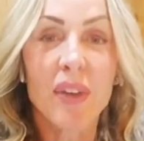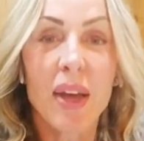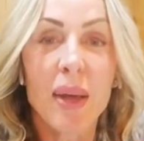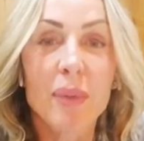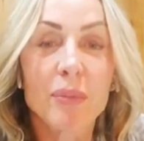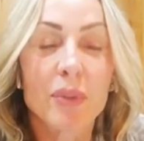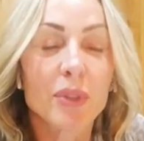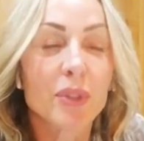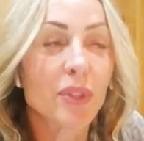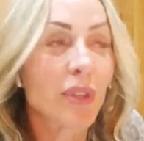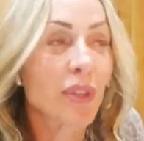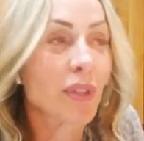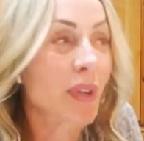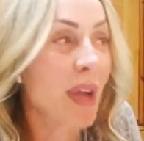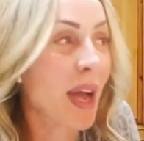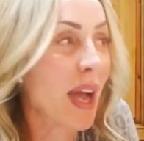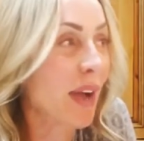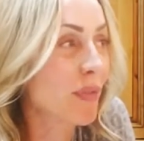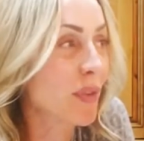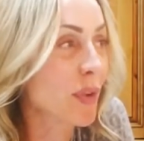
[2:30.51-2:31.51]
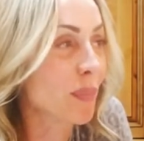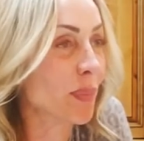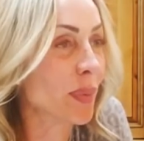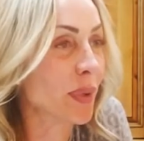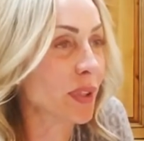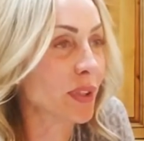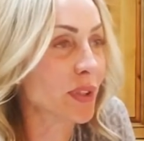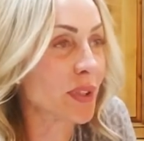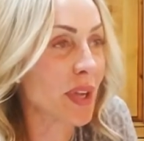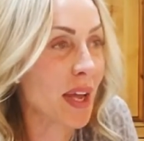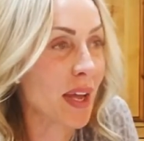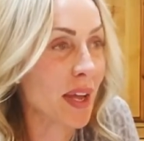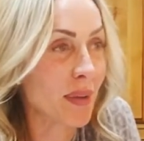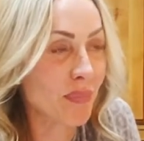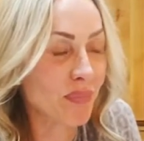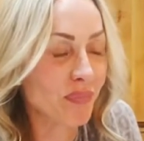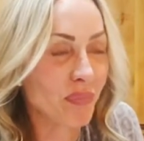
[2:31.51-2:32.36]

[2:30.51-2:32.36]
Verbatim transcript: I'm going to have you build, uh,